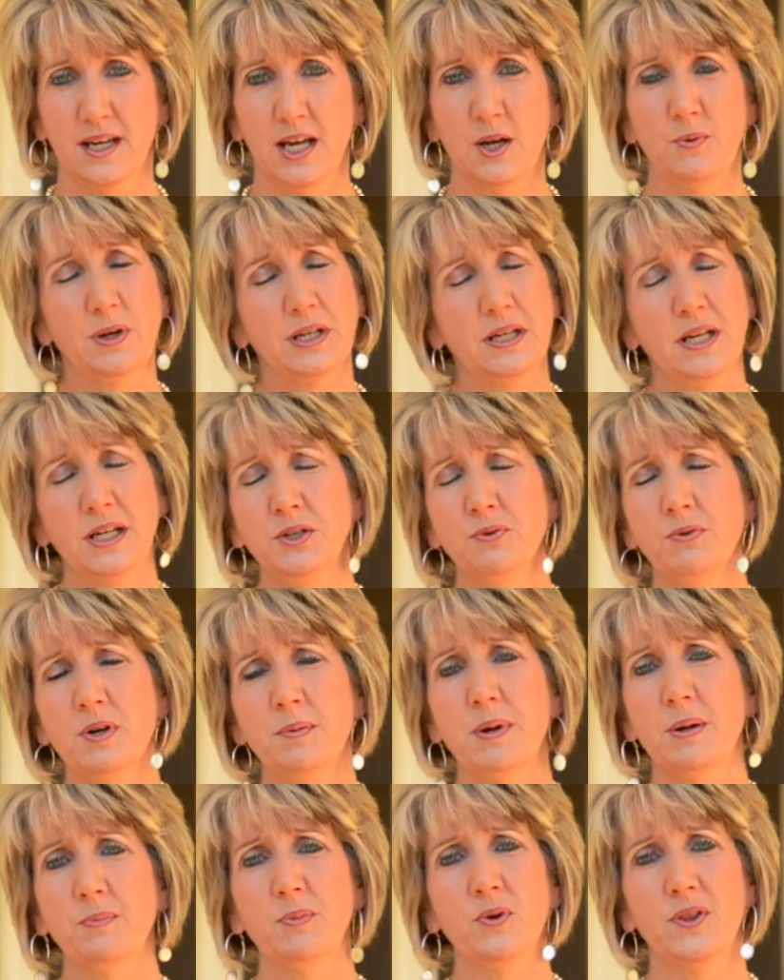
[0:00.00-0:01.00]
And we need to
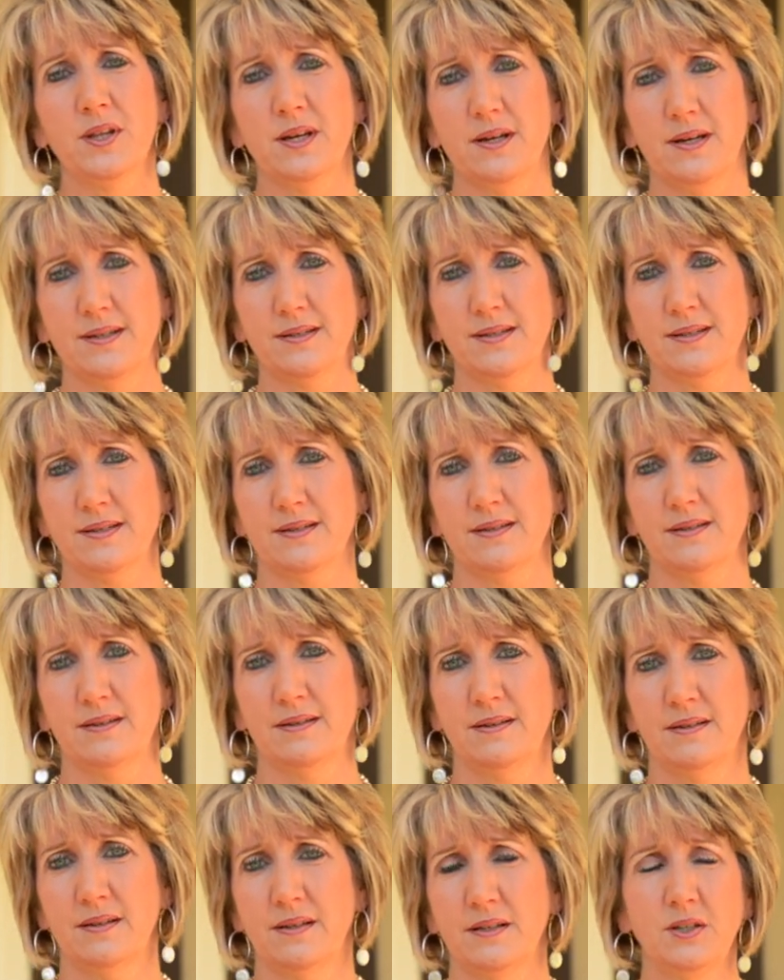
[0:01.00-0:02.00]
remember this.
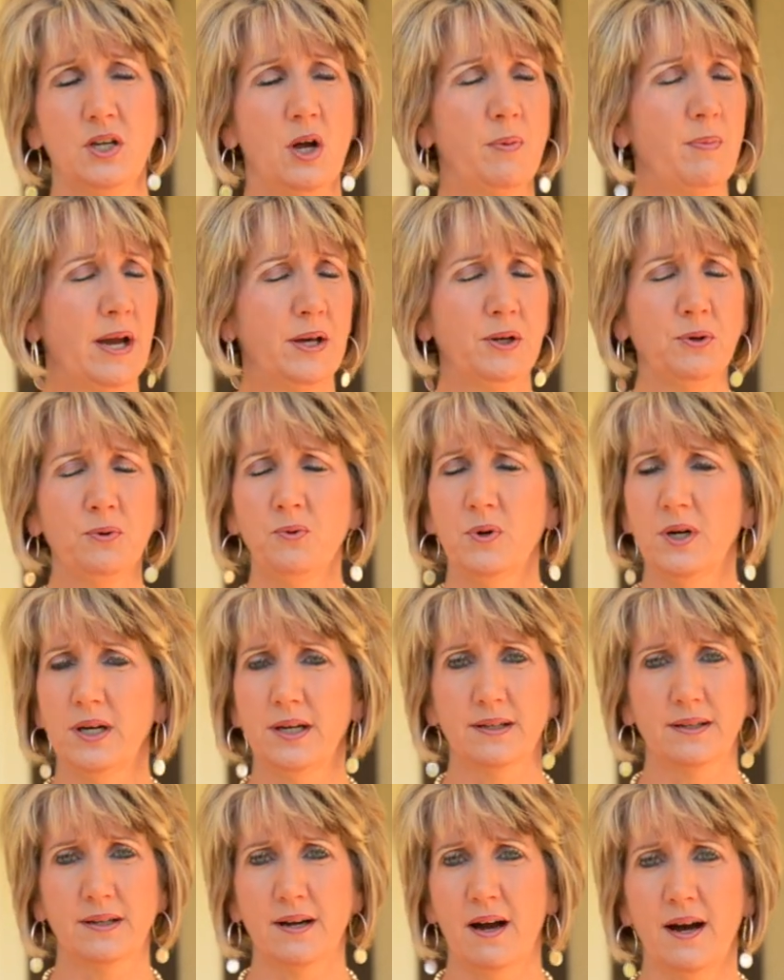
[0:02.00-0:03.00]
No matter
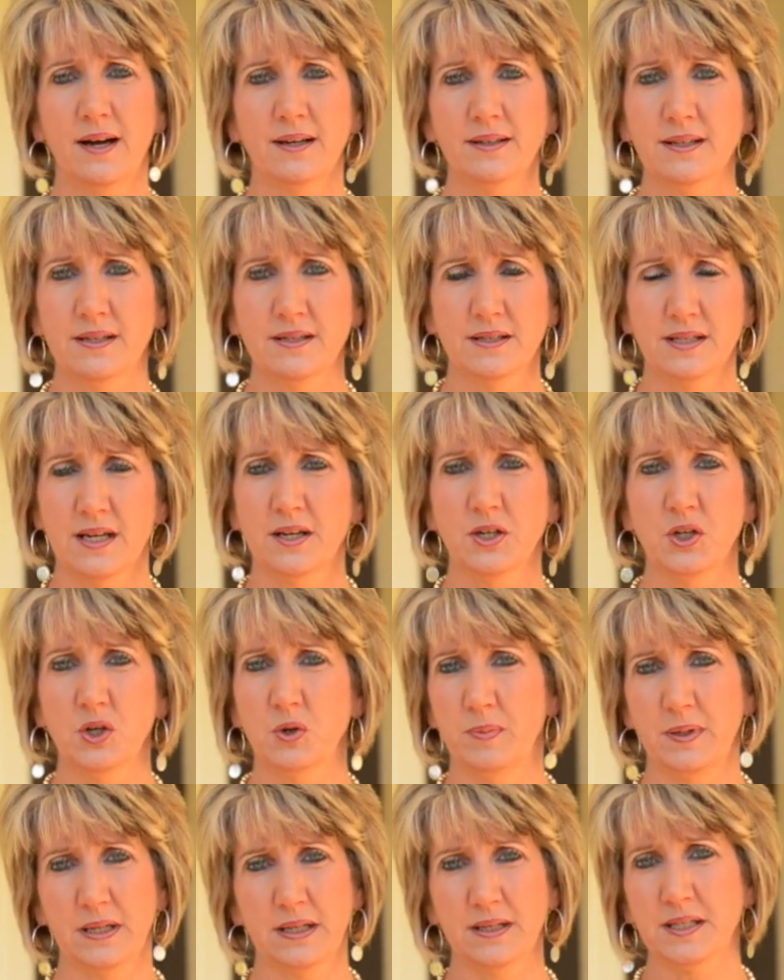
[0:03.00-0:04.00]
what, God can take
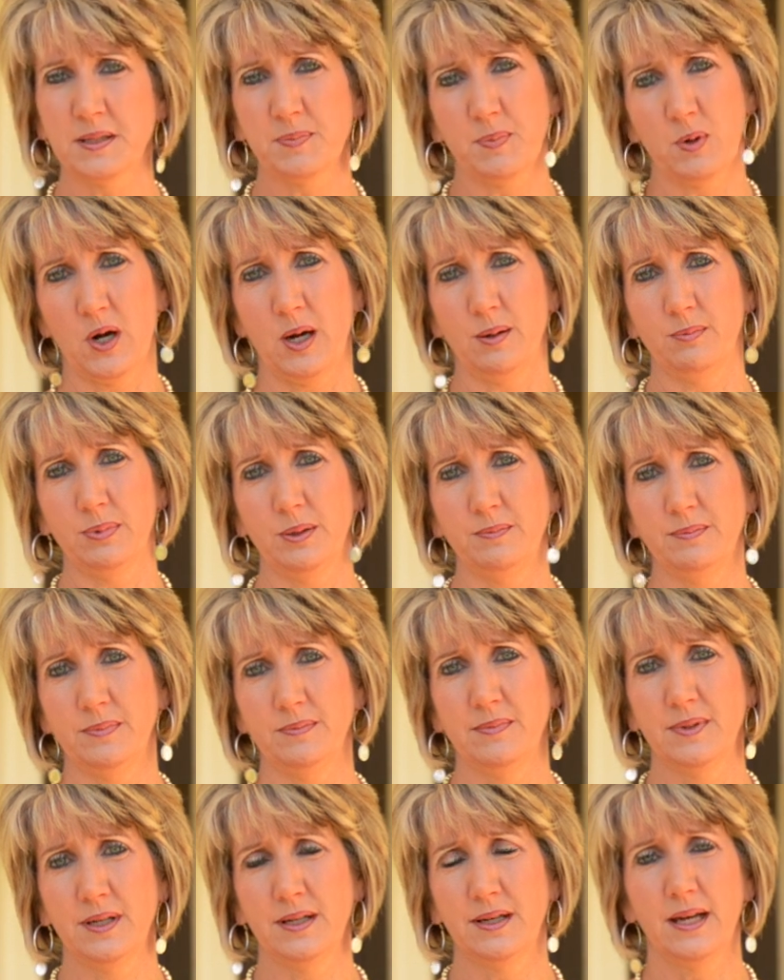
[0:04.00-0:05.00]
your biggest problem
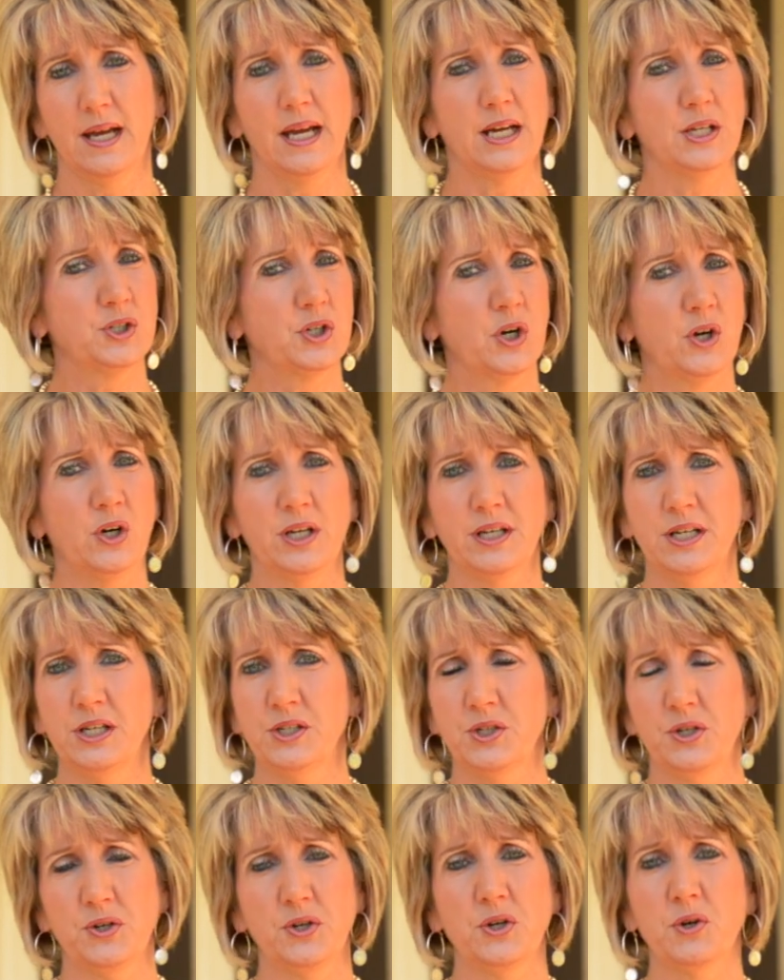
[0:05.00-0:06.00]
and turn it
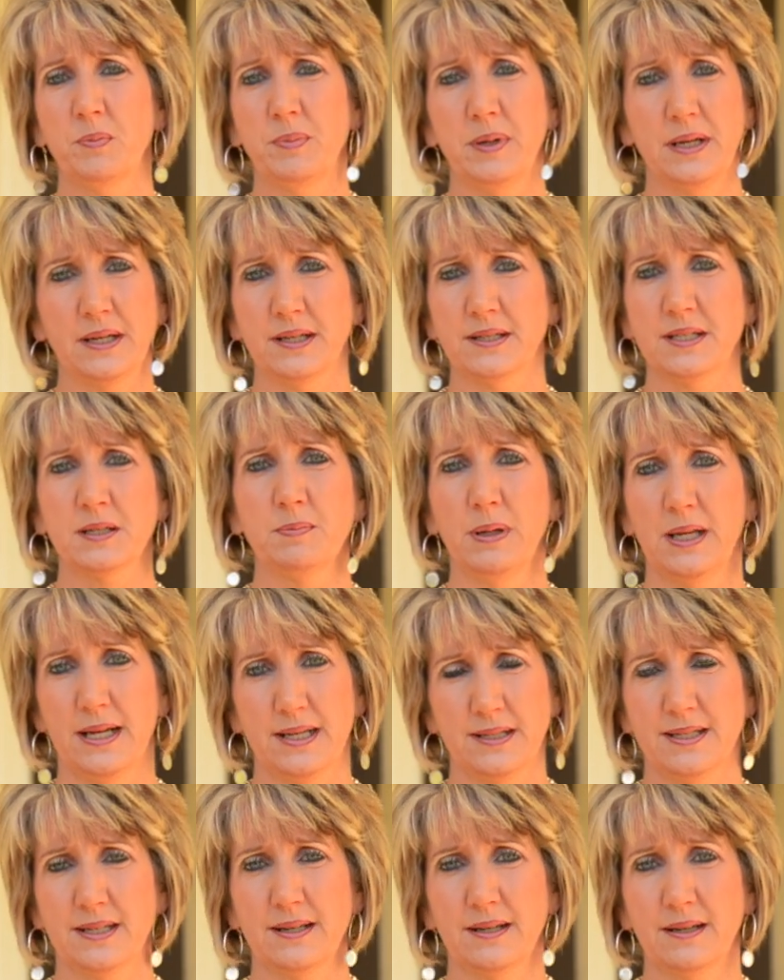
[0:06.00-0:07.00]
into your biggest
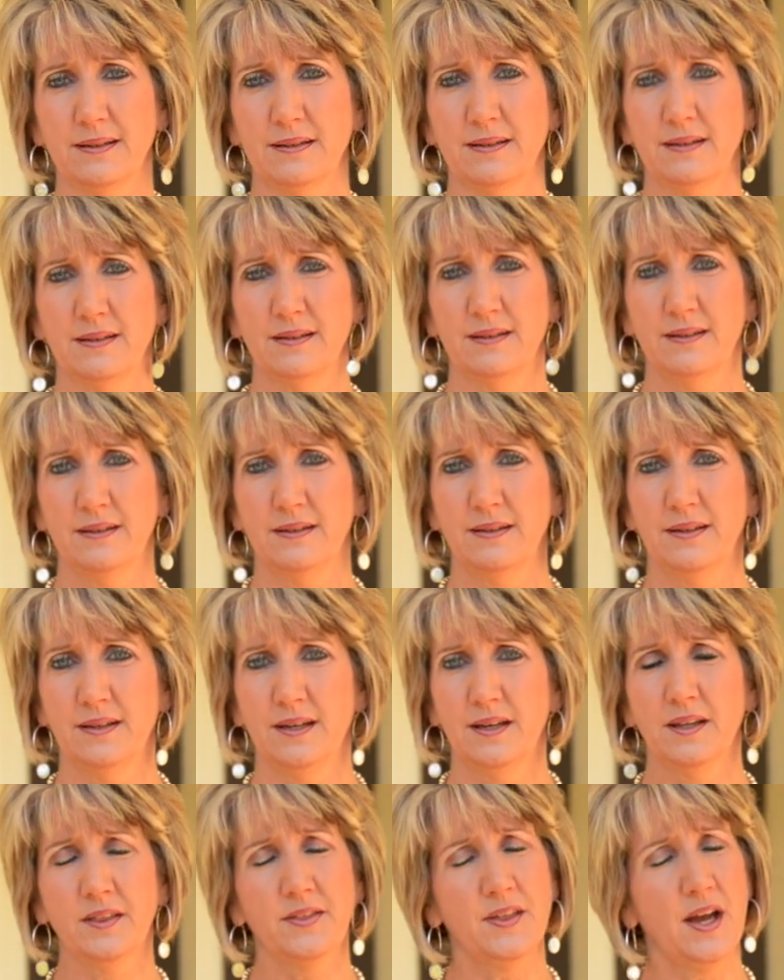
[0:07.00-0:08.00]
blessing.
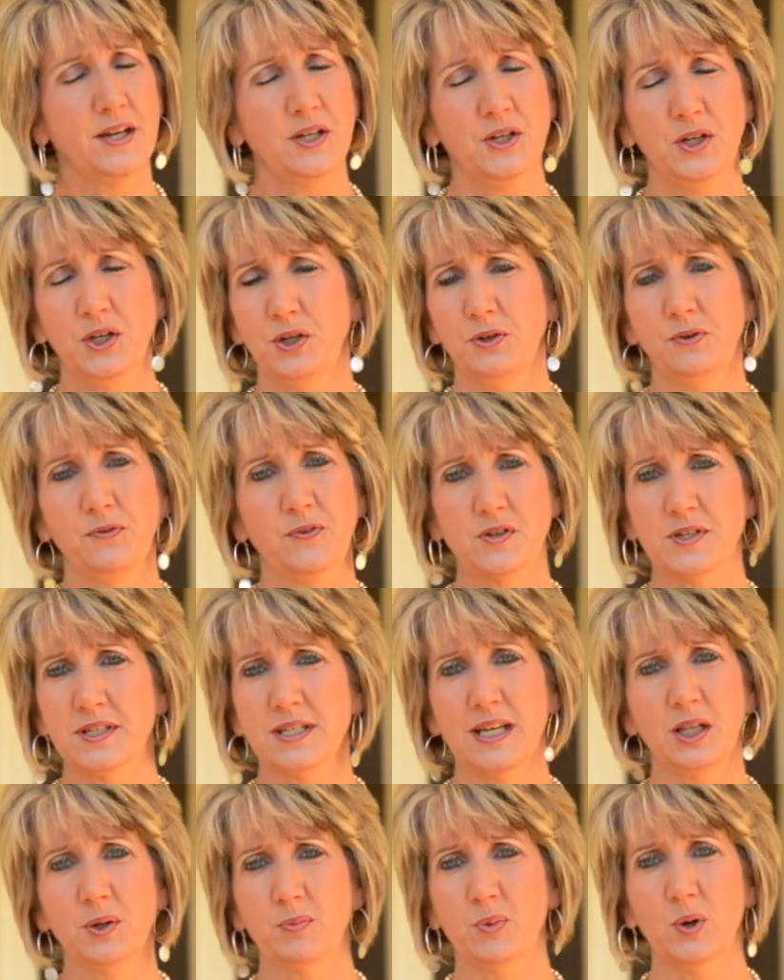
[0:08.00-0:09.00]
Thank you for
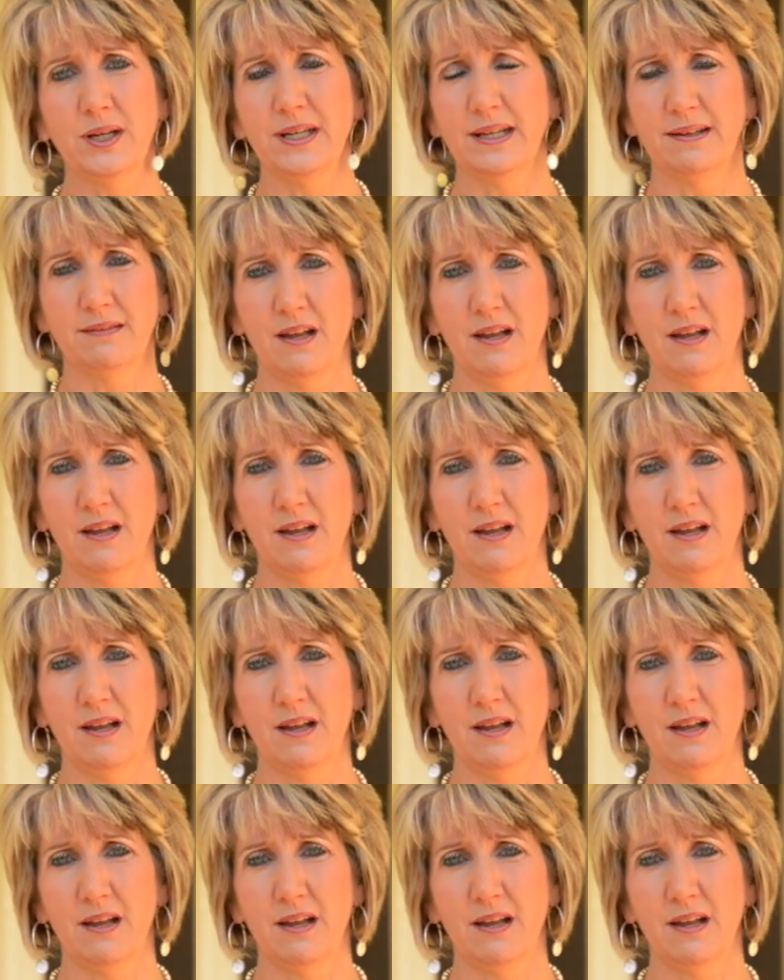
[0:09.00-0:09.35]
celebrating